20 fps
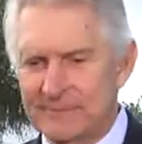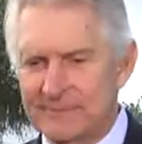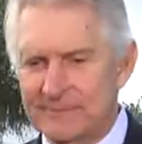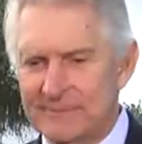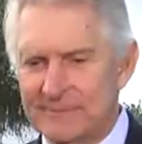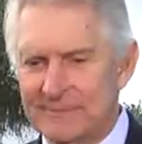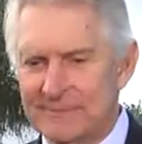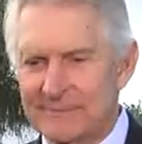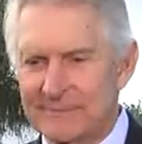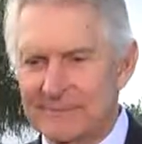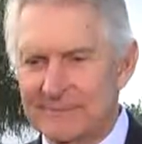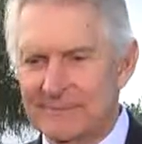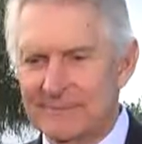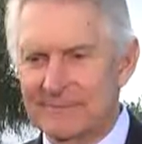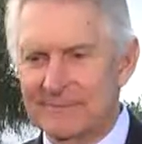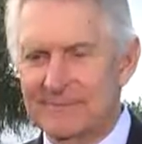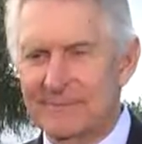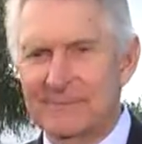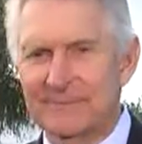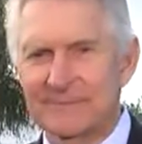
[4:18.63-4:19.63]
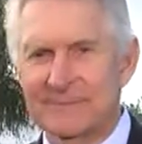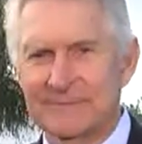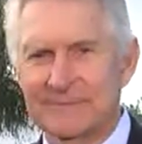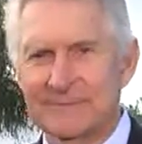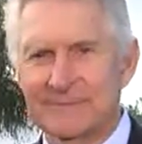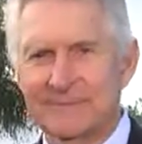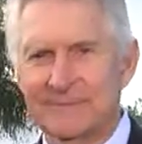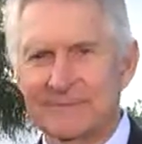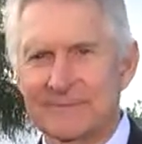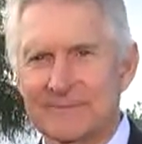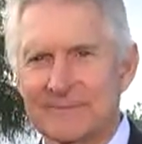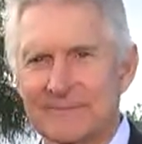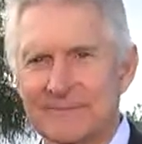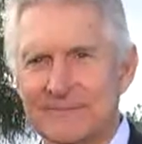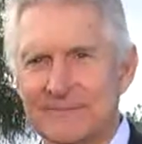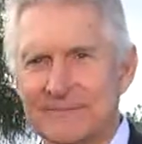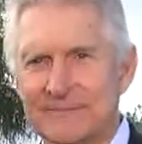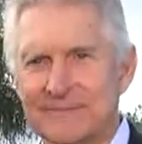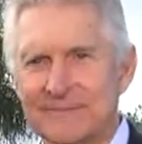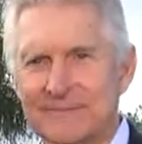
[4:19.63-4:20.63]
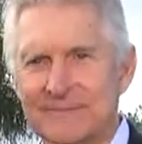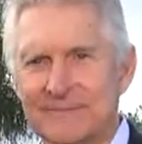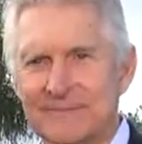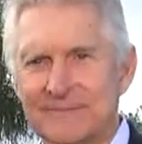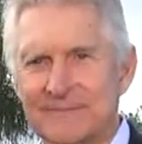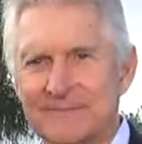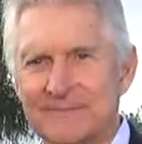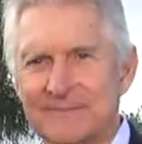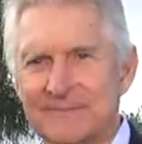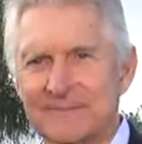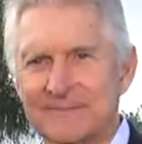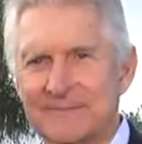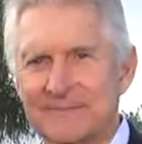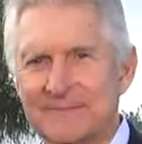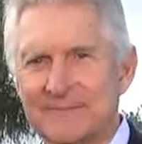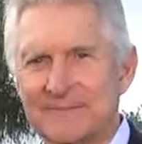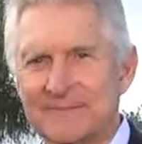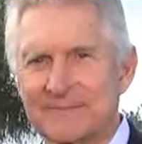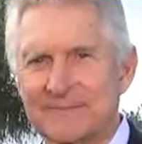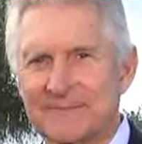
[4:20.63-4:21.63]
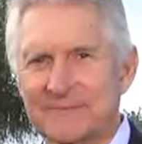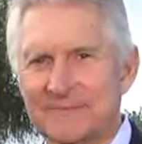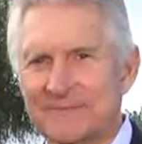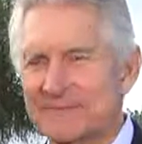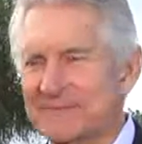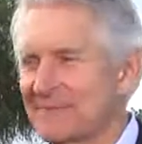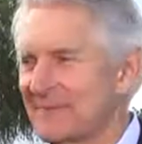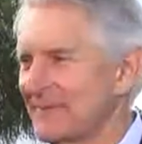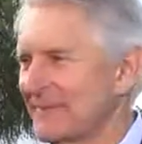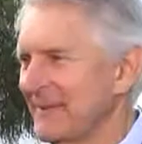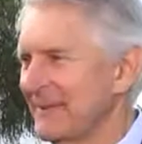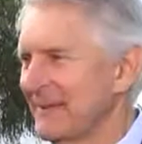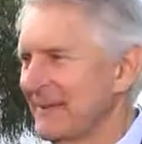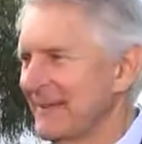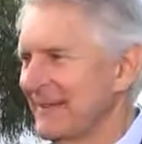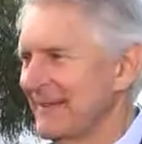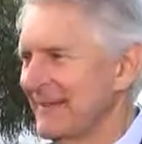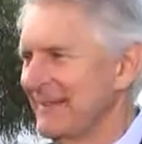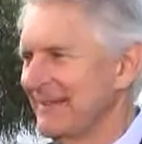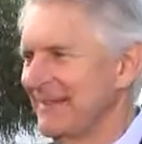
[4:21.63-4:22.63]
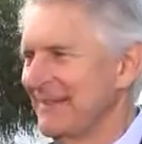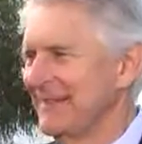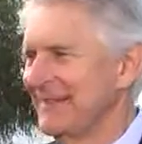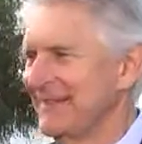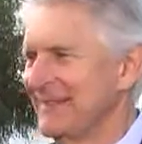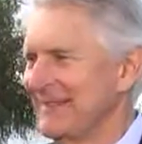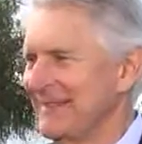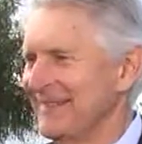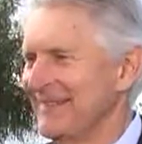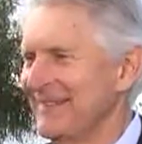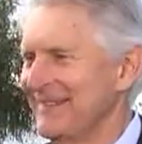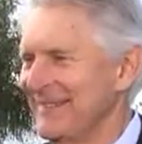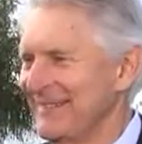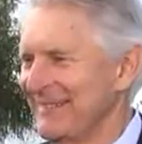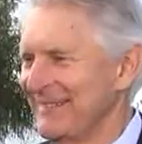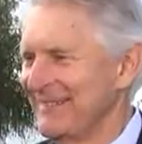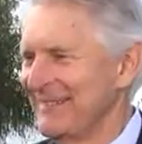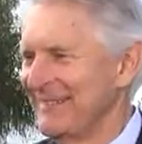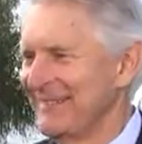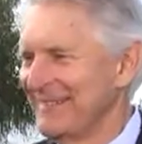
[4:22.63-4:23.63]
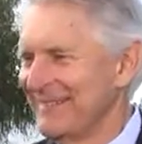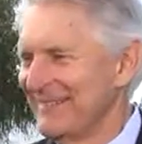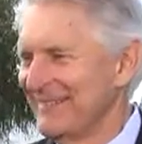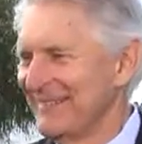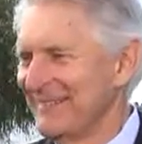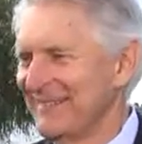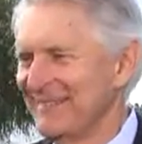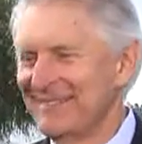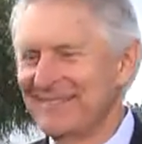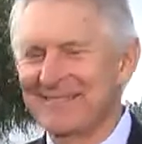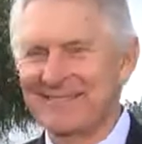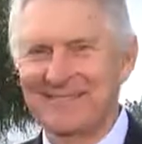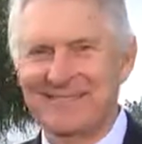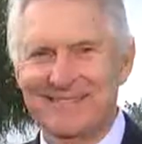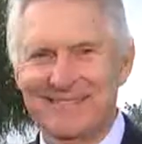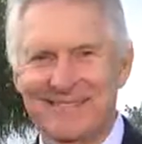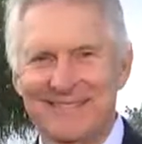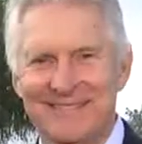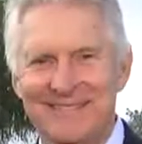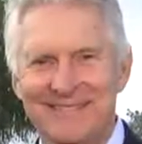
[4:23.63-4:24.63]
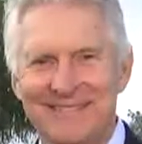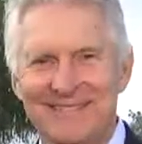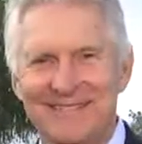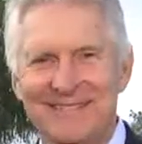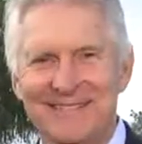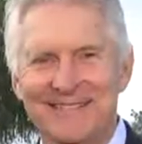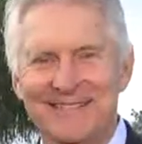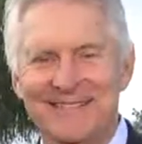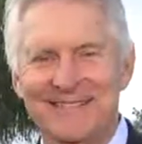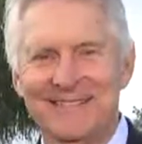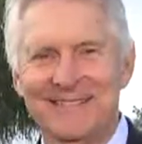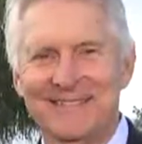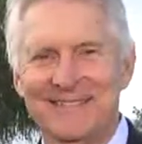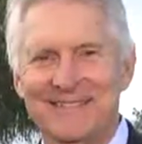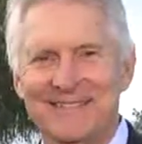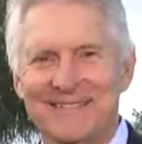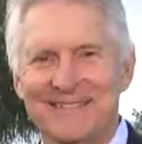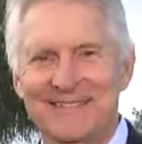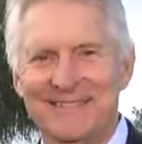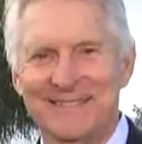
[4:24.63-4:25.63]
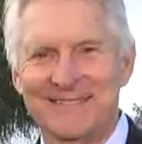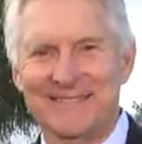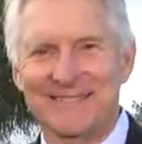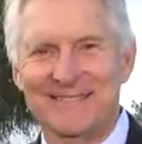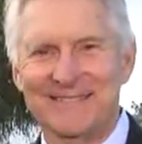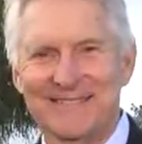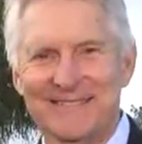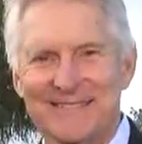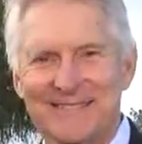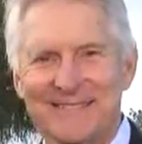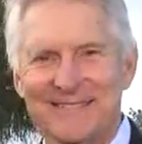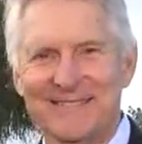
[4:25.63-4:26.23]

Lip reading: No words are spoken by the person on screen.